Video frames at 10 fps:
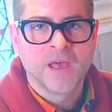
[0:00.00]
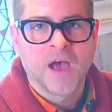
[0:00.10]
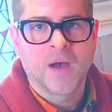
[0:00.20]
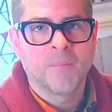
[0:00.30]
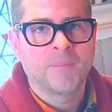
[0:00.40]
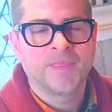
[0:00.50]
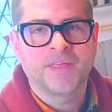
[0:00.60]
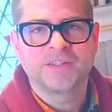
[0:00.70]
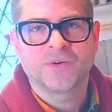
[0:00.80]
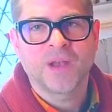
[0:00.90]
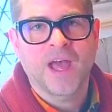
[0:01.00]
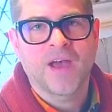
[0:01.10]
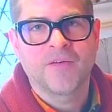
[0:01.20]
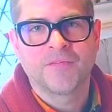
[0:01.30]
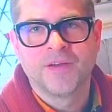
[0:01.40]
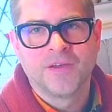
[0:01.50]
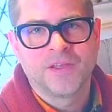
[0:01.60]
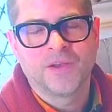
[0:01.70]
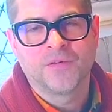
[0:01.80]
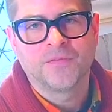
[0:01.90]
but they don't have
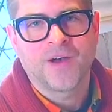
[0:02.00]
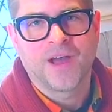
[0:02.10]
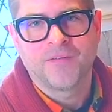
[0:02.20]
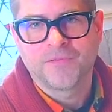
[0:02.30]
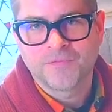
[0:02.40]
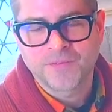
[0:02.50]
5